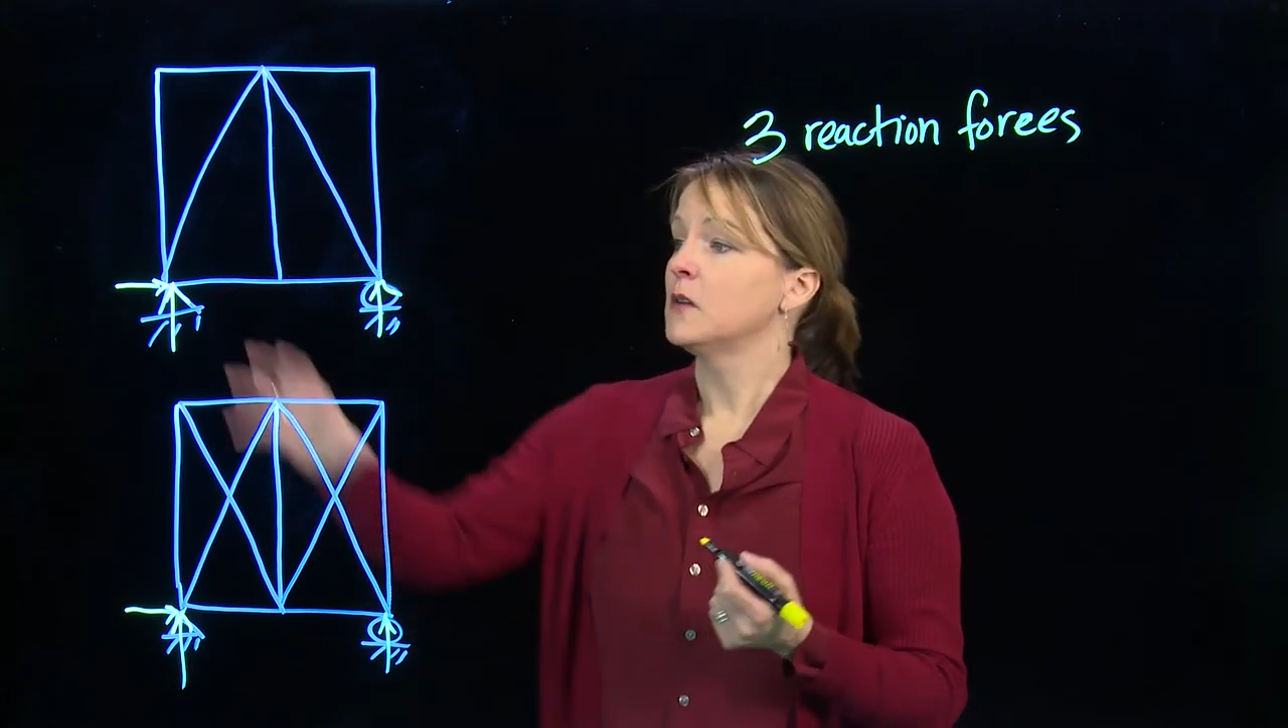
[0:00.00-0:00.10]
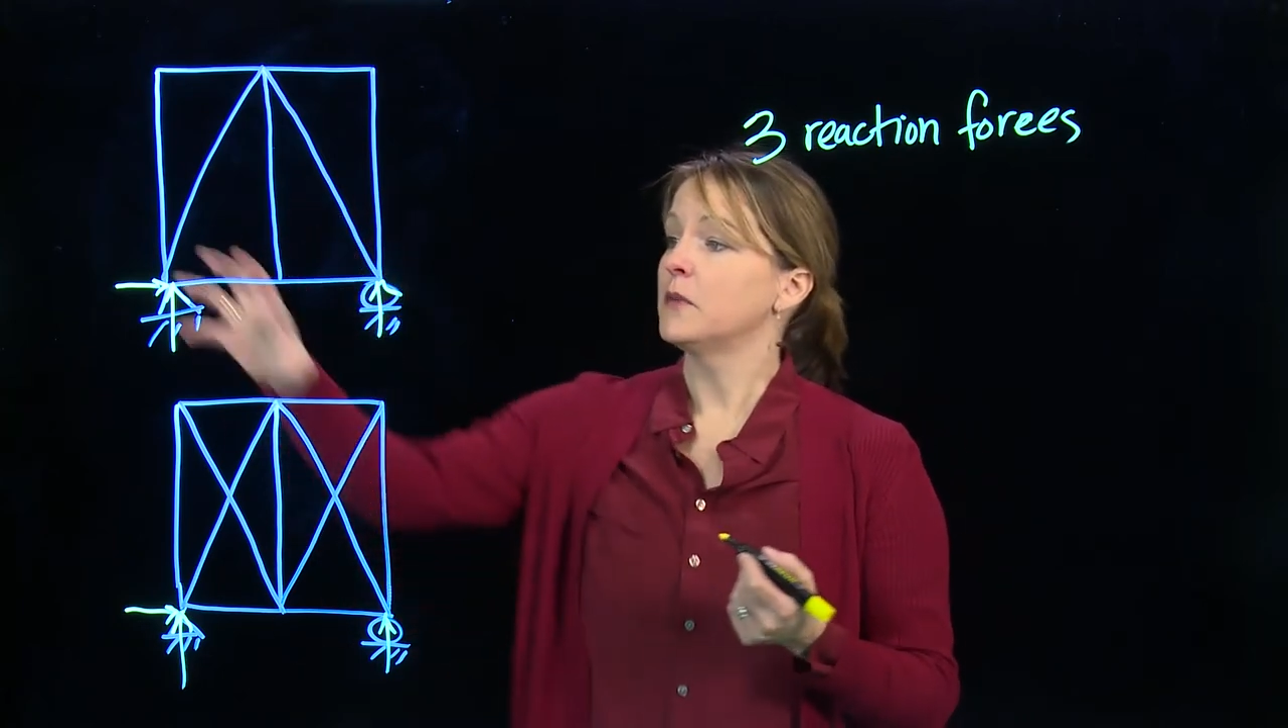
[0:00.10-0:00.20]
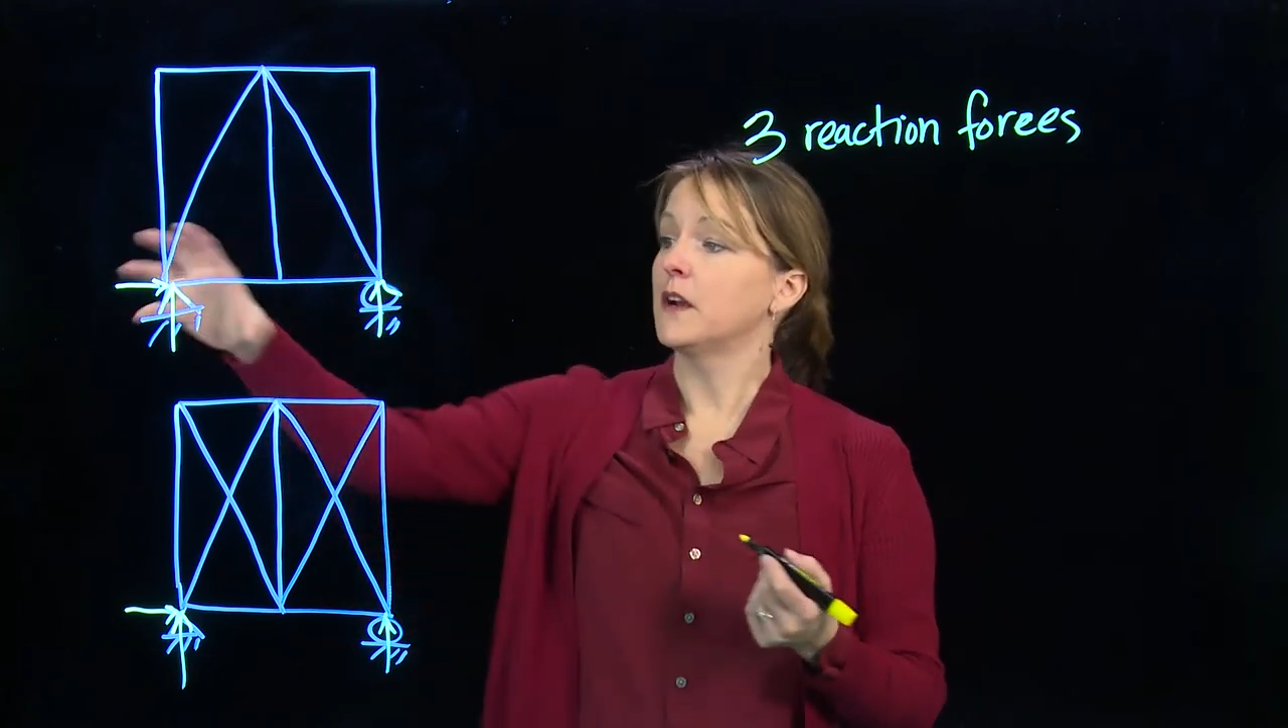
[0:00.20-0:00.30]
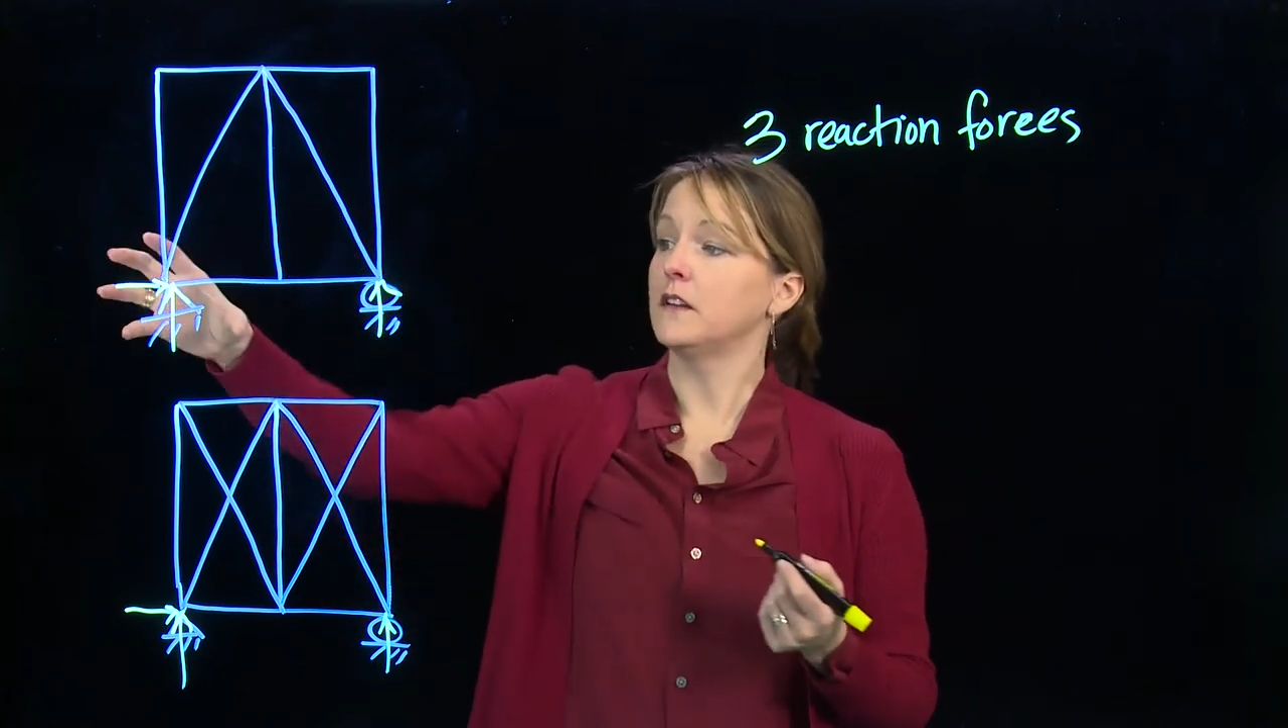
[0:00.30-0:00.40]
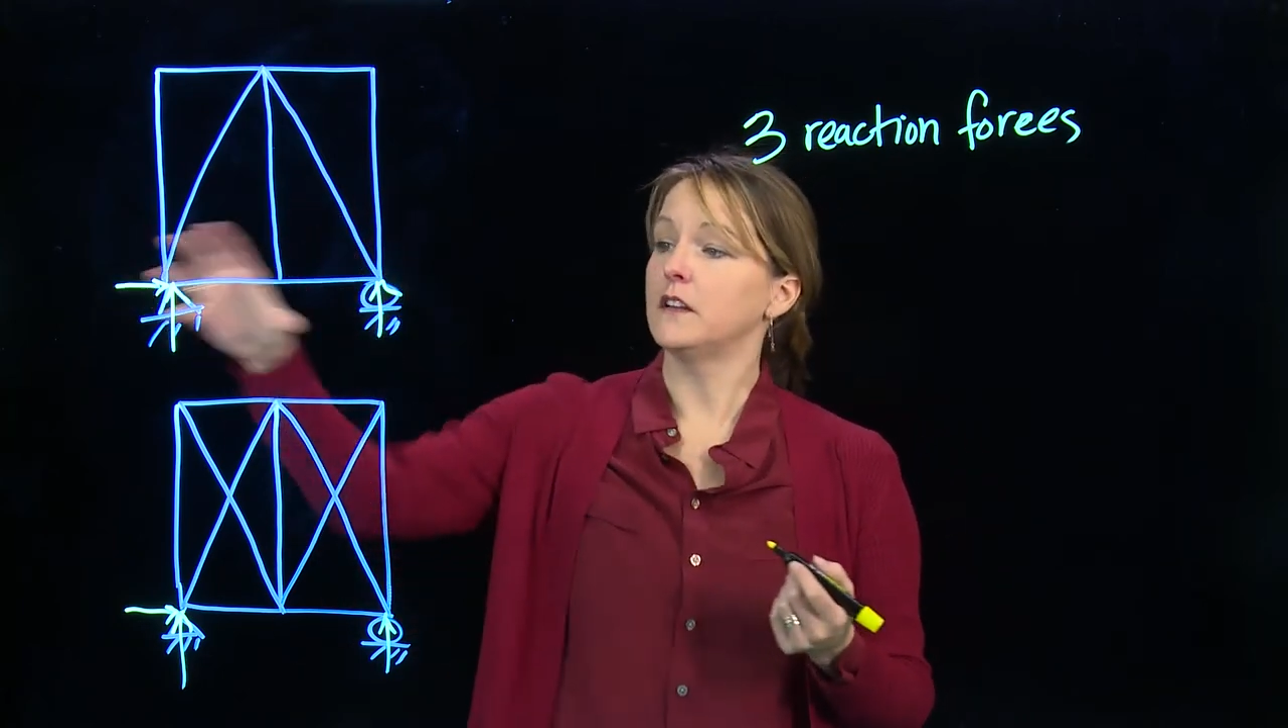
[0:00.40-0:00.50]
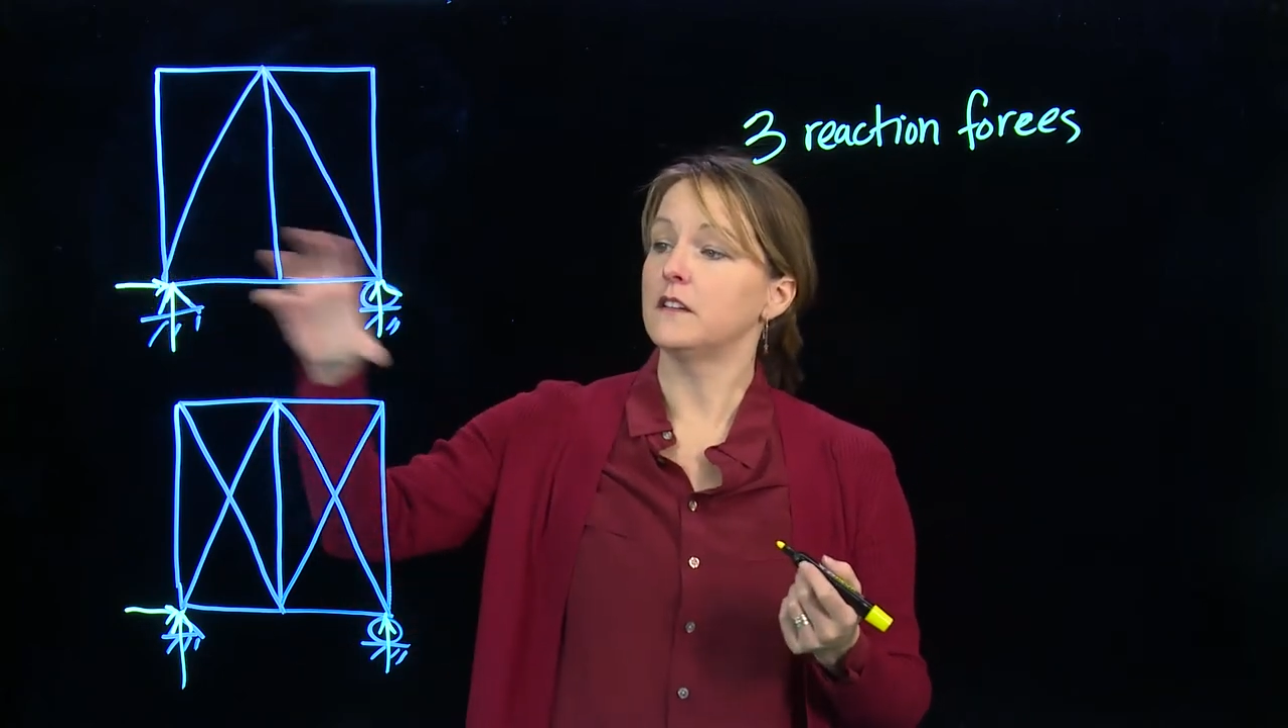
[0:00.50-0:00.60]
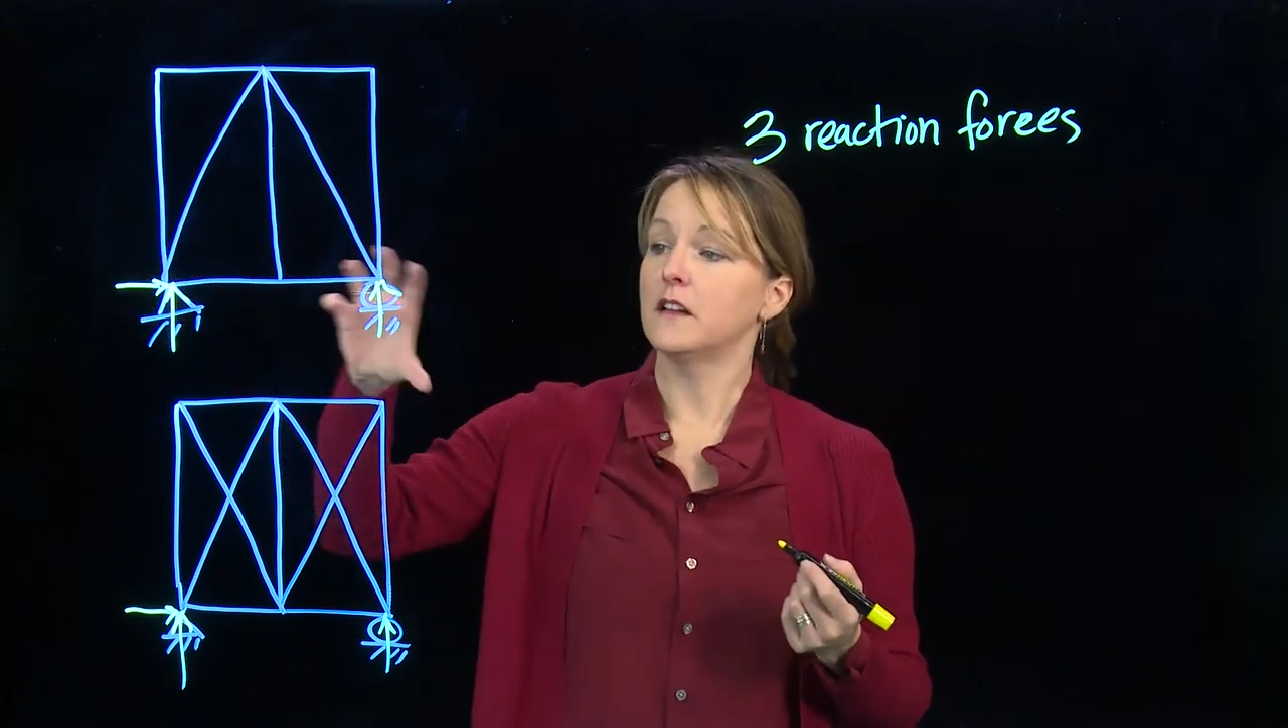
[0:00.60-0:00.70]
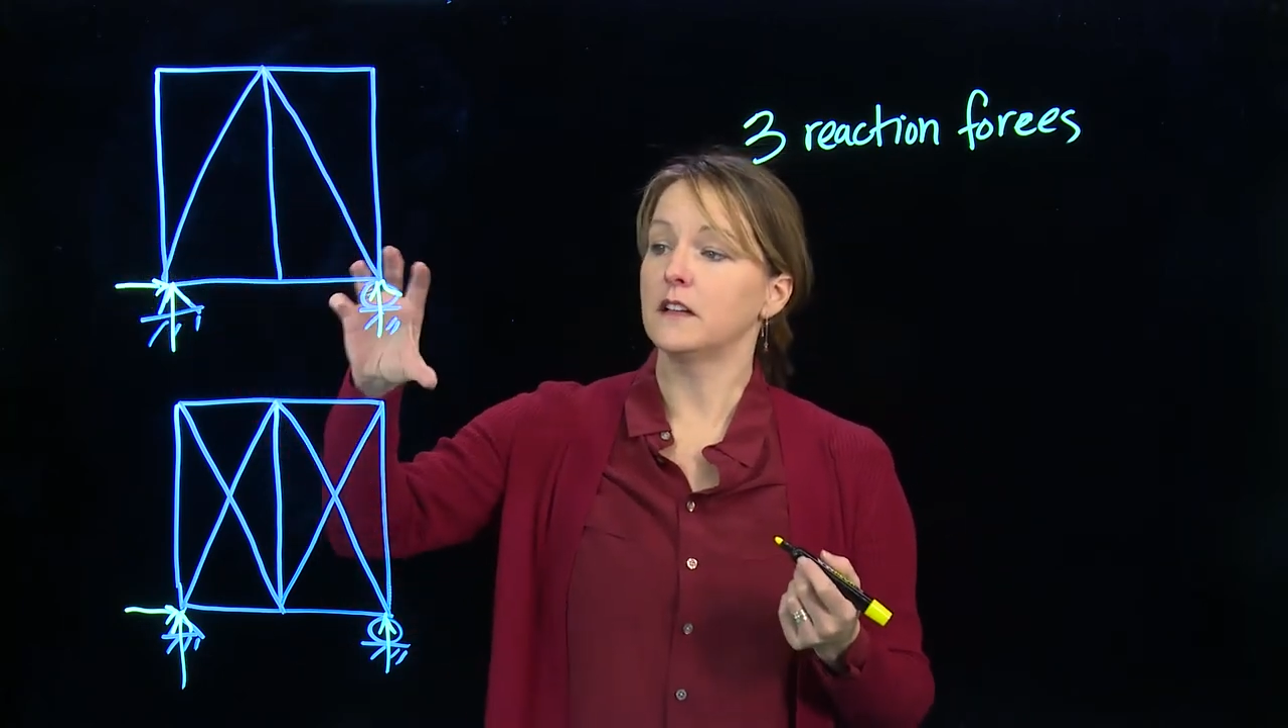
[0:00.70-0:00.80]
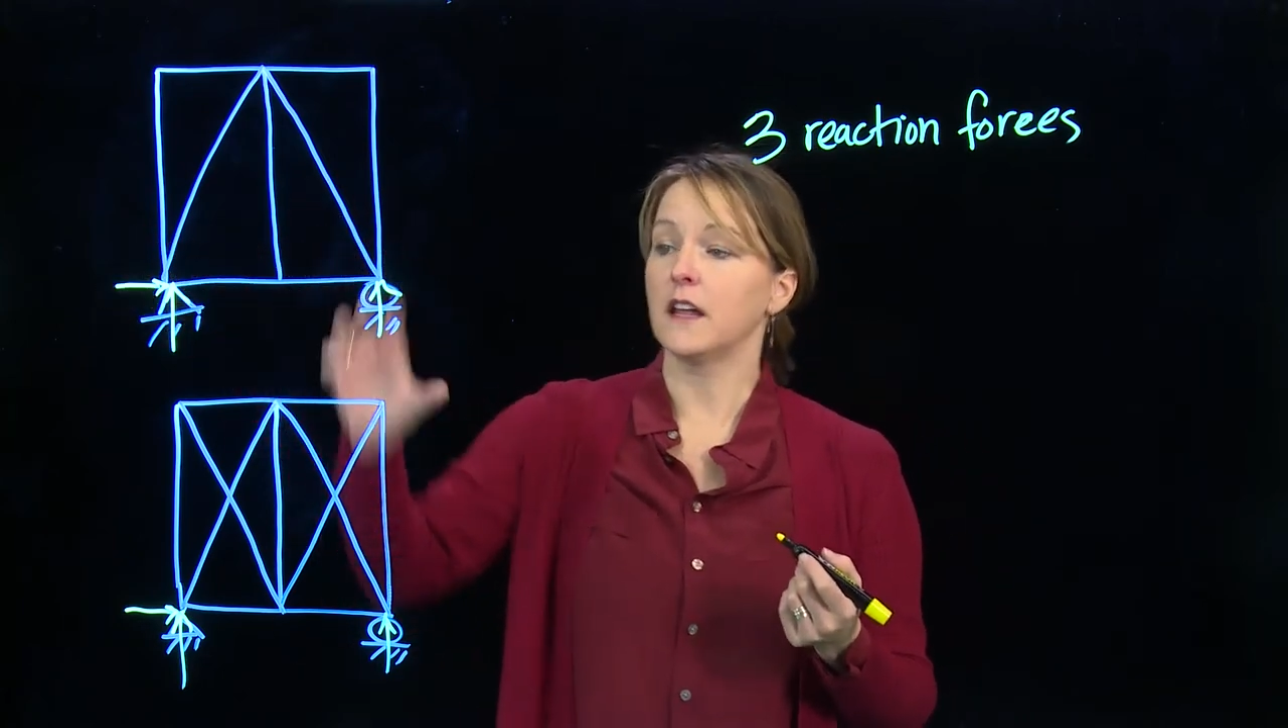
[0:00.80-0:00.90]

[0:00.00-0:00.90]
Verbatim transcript: but I'll need to then